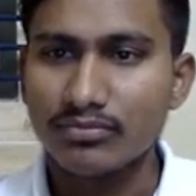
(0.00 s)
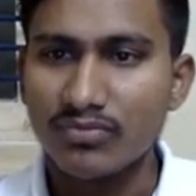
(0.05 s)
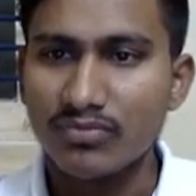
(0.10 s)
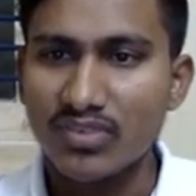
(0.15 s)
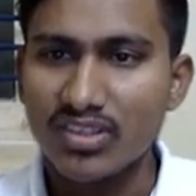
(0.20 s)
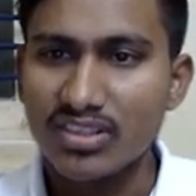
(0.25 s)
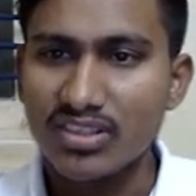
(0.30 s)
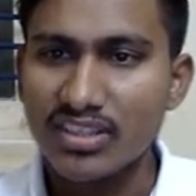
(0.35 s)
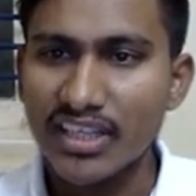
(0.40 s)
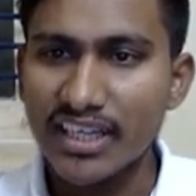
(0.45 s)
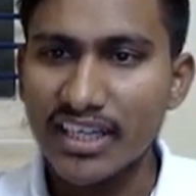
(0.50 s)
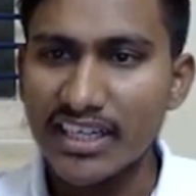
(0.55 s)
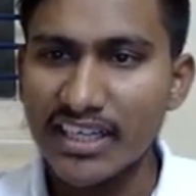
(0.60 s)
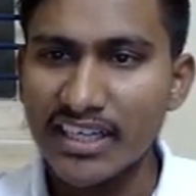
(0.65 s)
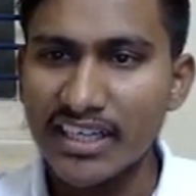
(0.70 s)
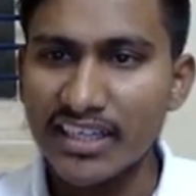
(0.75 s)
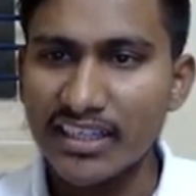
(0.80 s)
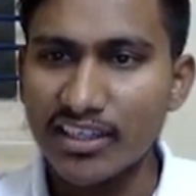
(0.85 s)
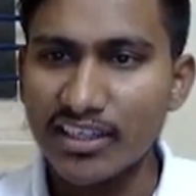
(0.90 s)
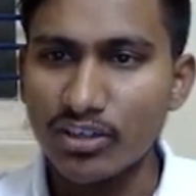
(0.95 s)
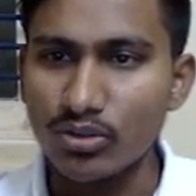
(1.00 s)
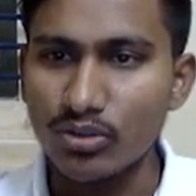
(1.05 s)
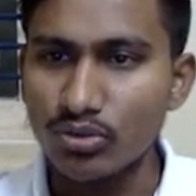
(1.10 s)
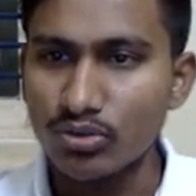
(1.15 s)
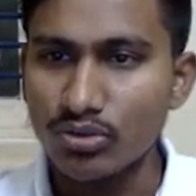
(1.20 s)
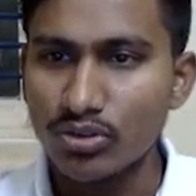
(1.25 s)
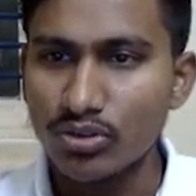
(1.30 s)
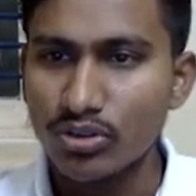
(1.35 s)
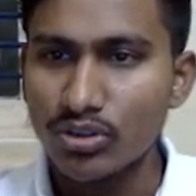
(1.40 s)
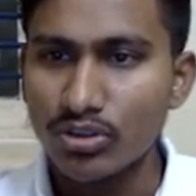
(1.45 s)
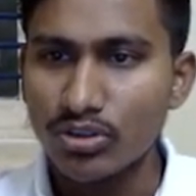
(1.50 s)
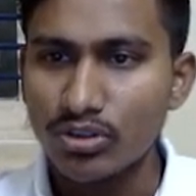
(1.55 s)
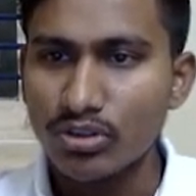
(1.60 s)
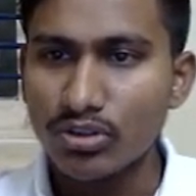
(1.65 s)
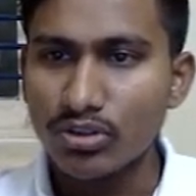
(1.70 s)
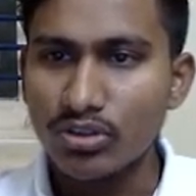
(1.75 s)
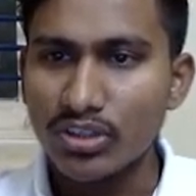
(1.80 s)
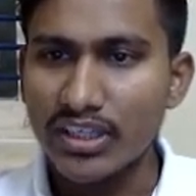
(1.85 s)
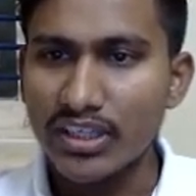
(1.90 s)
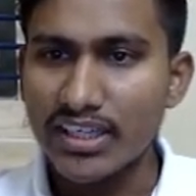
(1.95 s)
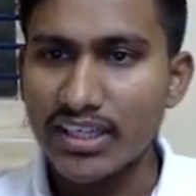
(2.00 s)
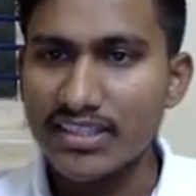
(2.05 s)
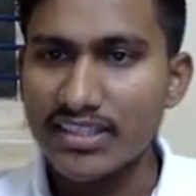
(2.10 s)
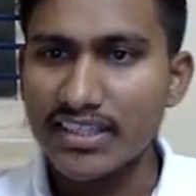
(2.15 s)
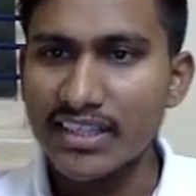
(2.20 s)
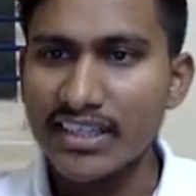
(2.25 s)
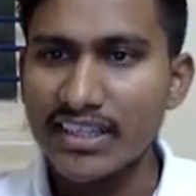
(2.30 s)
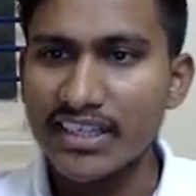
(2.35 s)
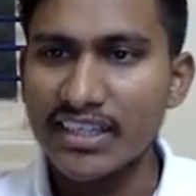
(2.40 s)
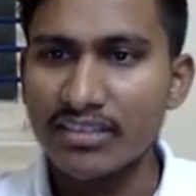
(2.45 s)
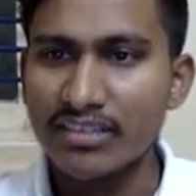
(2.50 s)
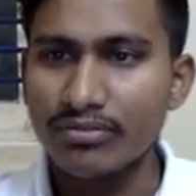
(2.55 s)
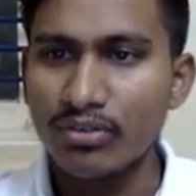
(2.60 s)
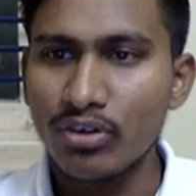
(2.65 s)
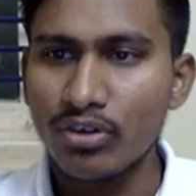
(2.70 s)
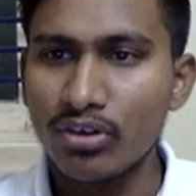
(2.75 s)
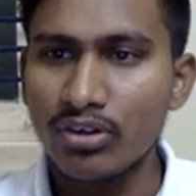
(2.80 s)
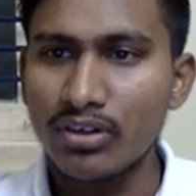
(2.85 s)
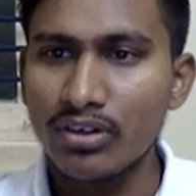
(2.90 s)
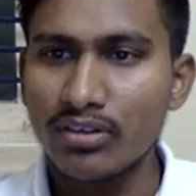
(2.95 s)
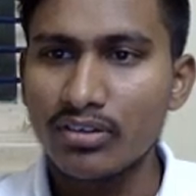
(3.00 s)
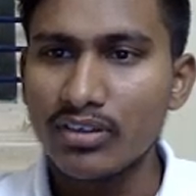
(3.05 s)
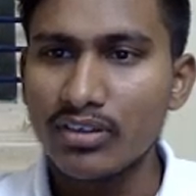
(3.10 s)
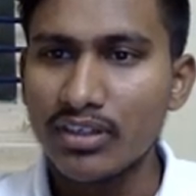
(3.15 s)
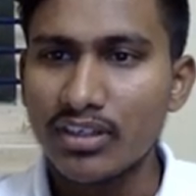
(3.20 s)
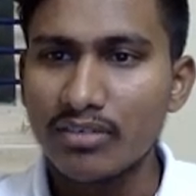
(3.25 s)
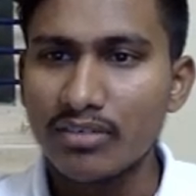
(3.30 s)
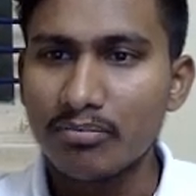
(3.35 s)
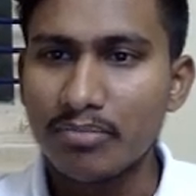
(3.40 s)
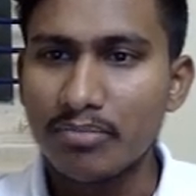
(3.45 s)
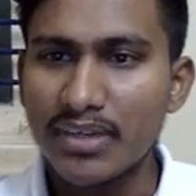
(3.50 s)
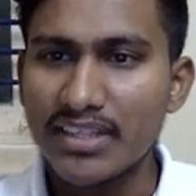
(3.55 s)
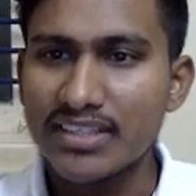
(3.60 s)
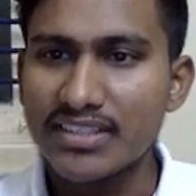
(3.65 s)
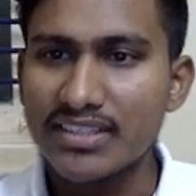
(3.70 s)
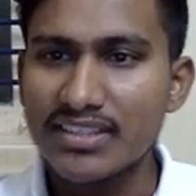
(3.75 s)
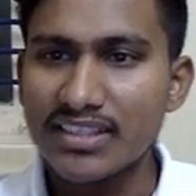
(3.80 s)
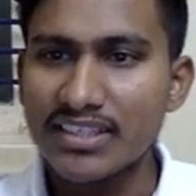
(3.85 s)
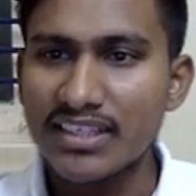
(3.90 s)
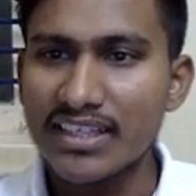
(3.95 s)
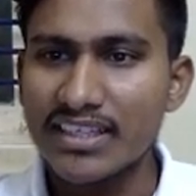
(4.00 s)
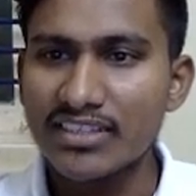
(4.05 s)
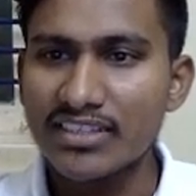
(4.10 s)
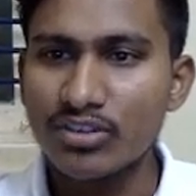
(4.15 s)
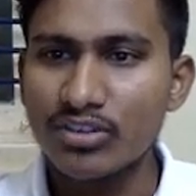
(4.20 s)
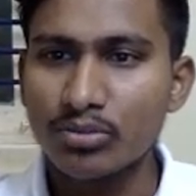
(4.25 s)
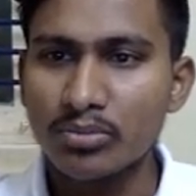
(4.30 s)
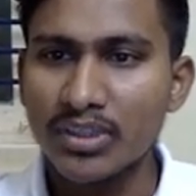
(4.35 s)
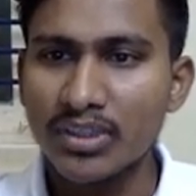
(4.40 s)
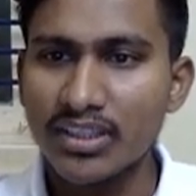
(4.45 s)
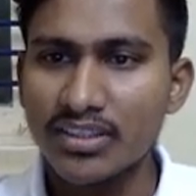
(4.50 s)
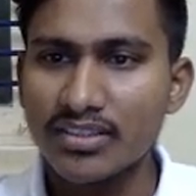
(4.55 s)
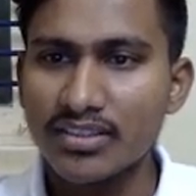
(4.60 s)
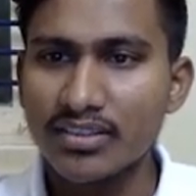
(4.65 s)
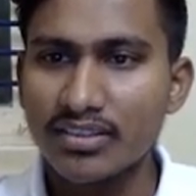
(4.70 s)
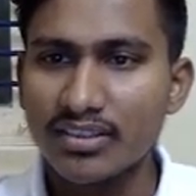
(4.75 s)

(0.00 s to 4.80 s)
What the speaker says: Selling now. Okay, selling for pencil is how much?